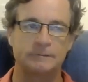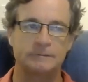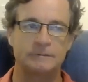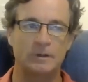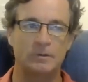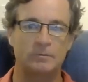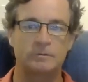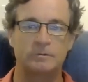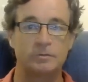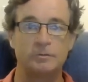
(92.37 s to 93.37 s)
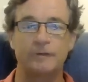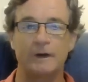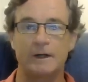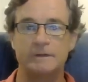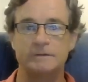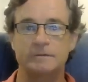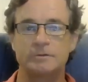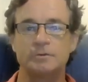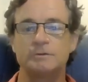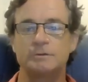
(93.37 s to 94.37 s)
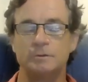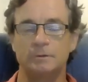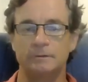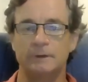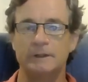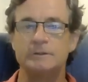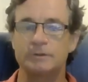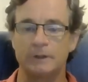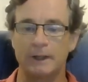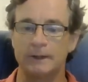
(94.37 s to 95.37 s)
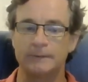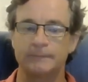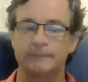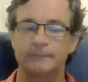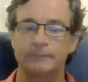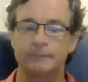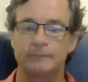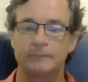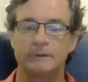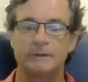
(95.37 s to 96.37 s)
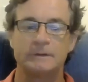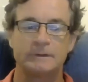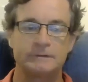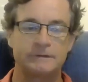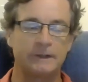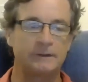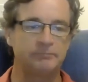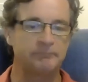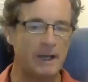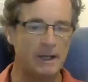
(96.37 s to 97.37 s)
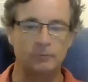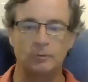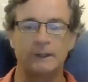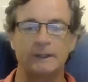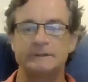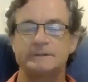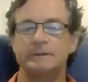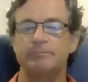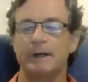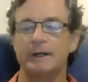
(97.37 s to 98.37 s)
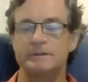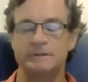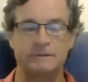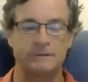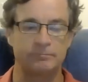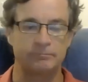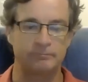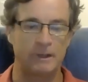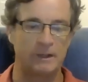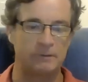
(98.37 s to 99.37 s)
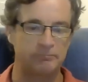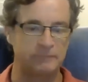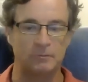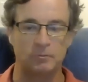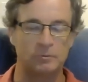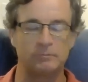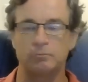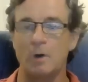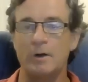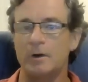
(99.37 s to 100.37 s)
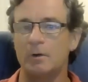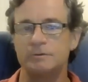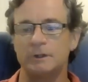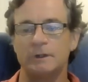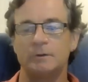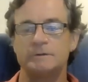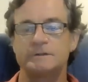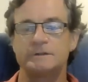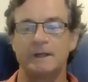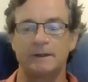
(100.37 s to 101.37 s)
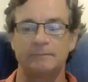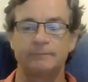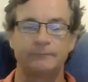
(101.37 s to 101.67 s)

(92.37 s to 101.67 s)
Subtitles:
So too fast, too soon in training. Setting unrealistic paces and that won't hold you in good stead